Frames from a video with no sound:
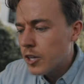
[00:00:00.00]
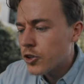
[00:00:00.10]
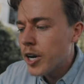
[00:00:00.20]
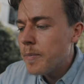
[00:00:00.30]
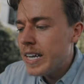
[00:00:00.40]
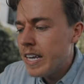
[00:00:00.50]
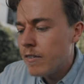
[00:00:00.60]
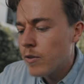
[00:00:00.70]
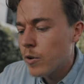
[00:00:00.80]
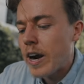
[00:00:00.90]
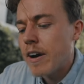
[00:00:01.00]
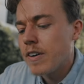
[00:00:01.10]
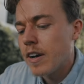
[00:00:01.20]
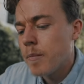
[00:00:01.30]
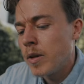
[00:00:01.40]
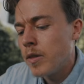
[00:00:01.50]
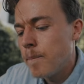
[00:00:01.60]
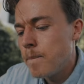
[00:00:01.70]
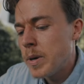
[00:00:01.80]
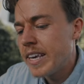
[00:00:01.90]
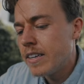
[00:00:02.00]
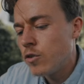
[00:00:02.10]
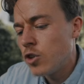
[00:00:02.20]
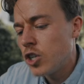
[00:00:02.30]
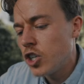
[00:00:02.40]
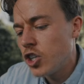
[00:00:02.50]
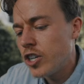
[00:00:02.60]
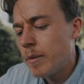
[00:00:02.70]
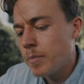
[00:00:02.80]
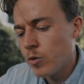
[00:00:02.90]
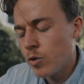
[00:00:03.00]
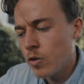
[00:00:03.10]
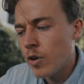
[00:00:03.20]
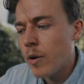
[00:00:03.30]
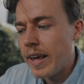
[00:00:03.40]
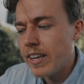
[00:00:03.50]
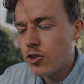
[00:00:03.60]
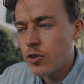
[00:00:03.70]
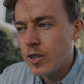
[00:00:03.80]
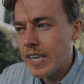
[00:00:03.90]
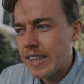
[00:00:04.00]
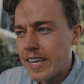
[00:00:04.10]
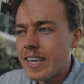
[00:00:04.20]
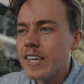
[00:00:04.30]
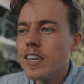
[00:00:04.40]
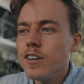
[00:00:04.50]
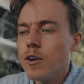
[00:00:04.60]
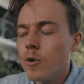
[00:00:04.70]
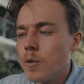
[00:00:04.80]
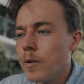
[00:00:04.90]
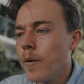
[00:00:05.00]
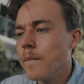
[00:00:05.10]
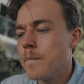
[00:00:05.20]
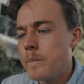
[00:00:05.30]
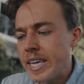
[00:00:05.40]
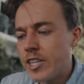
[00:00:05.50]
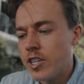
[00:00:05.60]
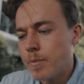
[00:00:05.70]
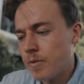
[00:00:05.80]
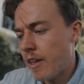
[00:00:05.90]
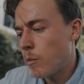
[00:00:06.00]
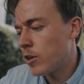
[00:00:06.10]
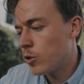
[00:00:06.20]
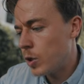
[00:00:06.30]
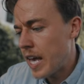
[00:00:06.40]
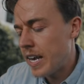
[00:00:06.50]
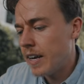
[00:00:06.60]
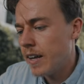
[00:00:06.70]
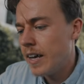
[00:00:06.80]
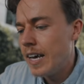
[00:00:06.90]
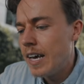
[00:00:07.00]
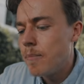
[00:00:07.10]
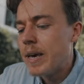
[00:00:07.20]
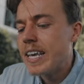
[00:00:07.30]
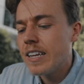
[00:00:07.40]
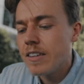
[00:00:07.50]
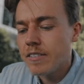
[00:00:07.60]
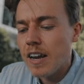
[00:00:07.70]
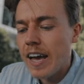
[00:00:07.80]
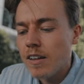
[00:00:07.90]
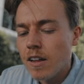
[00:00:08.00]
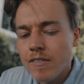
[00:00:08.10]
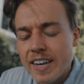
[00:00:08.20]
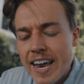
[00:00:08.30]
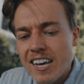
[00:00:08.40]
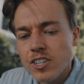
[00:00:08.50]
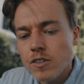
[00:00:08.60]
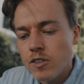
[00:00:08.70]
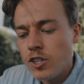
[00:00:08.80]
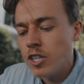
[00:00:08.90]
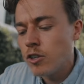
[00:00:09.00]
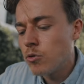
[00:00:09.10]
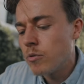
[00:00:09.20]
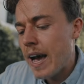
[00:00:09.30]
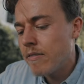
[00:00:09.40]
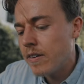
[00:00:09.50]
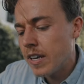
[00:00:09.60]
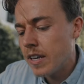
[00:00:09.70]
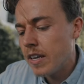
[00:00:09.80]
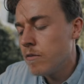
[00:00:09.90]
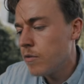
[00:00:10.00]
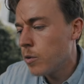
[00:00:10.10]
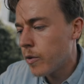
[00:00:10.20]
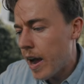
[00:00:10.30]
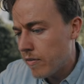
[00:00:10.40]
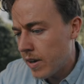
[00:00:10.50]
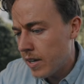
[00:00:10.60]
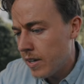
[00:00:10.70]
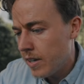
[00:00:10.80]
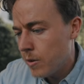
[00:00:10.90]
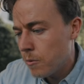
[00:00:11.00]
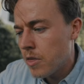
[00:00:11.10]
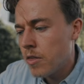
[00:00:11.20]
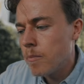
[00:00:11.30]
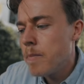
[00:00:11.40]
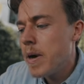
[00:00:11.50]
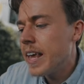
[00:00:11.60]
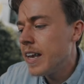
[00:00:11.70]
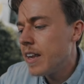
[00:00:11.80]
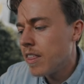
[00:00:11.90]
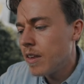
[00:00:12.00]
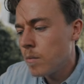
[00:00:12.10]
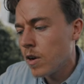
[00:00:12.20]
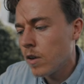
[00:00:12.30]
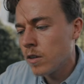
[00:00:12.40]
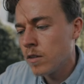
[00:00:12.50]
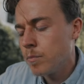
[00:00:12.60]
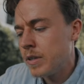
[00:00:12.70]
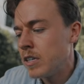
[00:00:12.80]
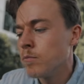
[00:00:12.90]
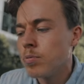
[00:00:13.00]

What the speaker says: Create me an infographic about the biggest ships throughout history, like the key notable big ships that were created. Make it in the style of a National Geographic infographic, with the main theme color being